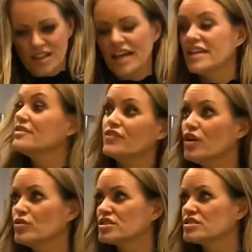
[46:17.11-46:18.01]
and
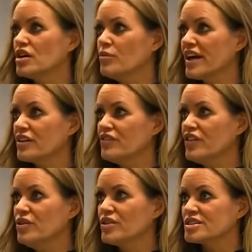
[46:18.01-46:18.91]
focus, go back and
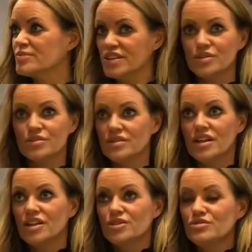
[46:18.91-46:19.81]
focus. But you
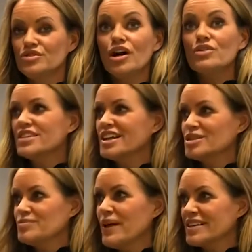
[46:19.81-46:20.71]
don't
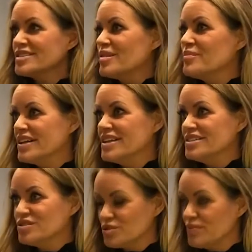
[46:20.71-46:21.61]
expect somebody
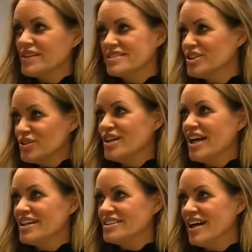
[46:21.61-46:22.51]
to spit in your lane,